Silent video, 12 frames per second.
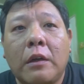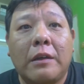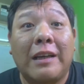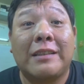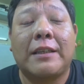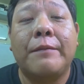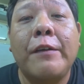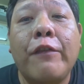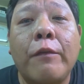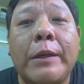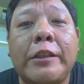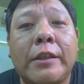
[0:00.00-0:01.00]
Yeah, some
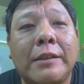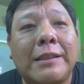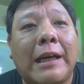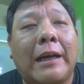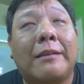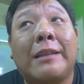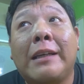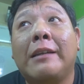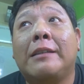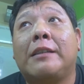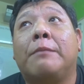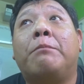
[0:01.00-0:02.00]
information that I think
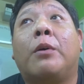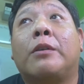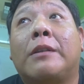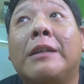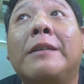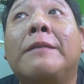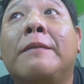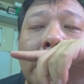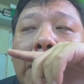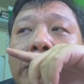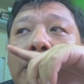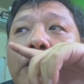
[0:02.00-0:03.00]
is important.
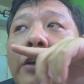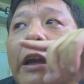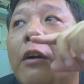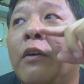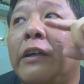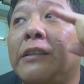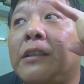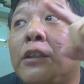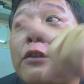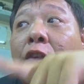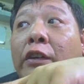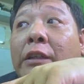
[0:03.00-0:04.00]
Yeah, so you can go and
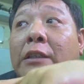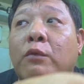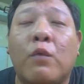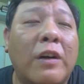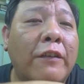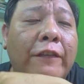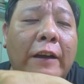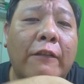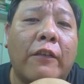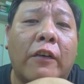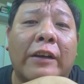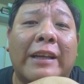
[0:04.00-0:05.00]
search for this World
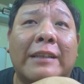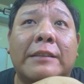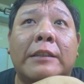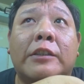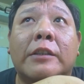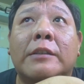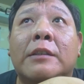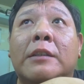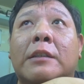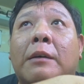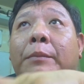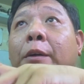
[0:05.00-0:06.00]
Health
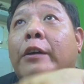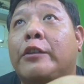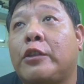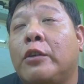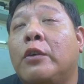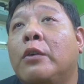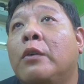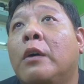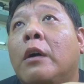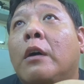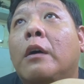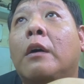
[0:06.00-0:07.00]
Organization's WHO
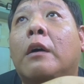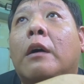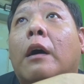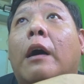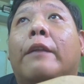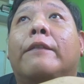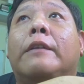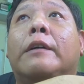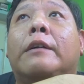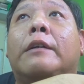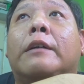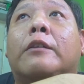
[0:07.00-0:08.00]

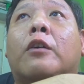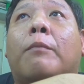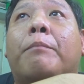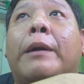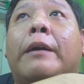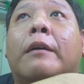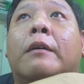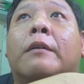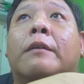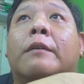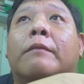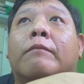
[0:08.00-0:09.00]
under the topic
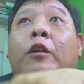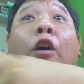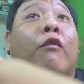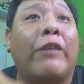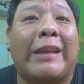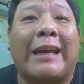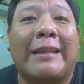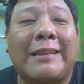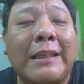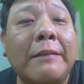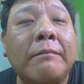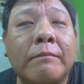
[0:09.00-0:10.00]

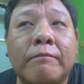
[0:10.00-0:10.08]
COVID-19.